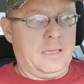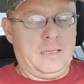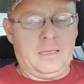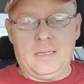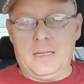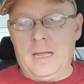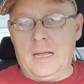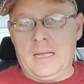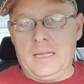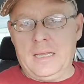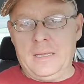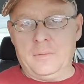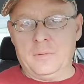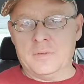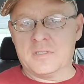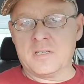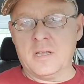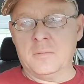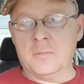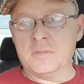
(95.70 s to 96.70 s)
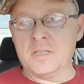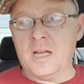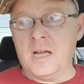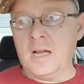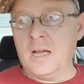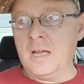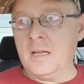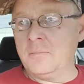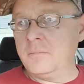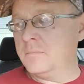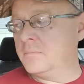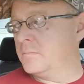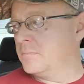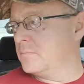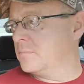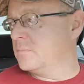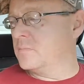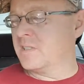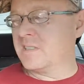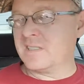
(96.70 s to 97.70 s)
It was some time
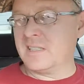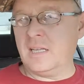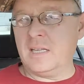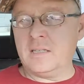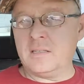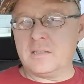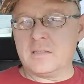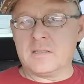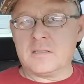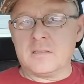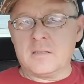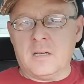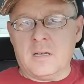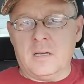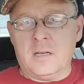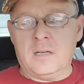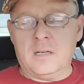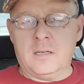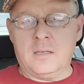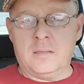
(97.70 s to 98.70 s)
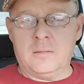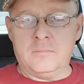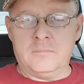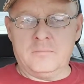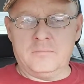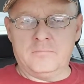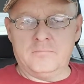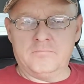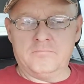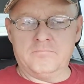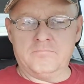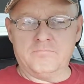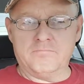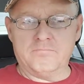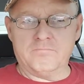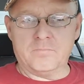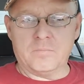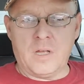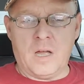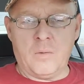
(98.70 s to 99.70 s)
since I
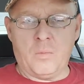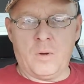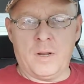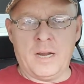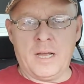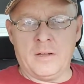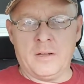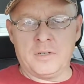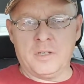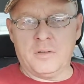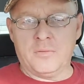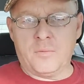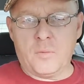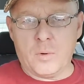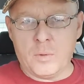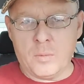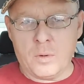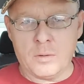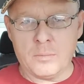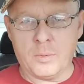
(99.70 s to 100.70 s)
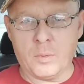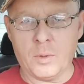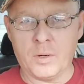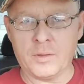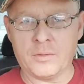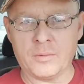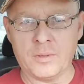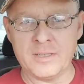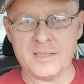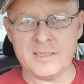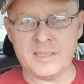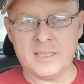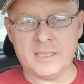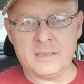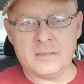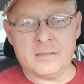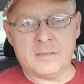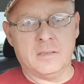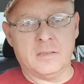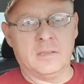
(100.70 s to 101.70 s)
went out to the
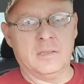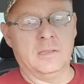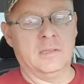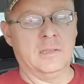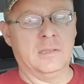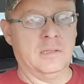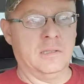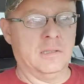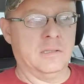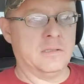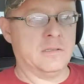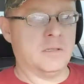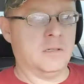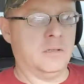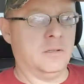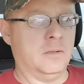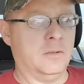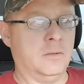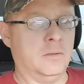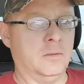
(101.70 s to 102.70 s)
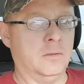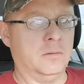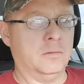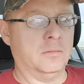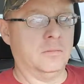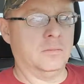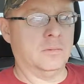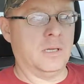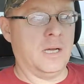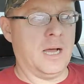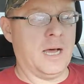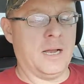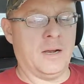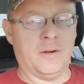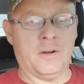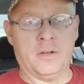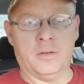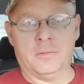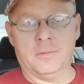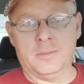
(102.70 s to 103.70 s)
41.36. So, I don't know.
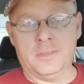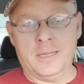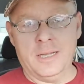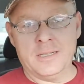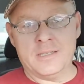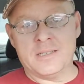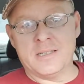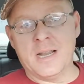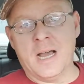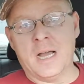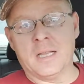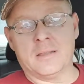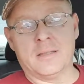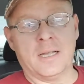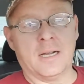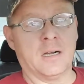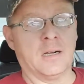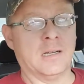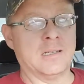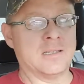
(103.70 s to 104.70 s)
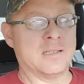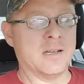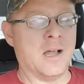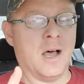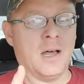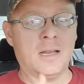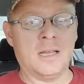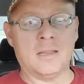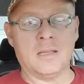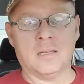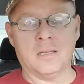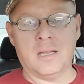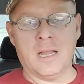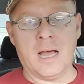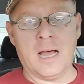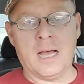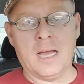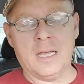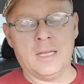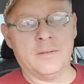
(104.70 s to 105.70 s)
It's not there. It's not in the
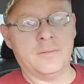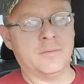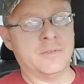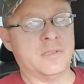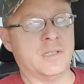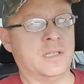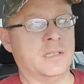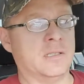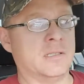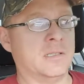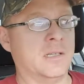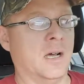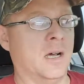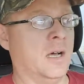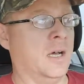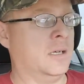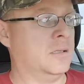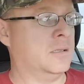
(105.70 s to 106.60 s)
lives. It's not...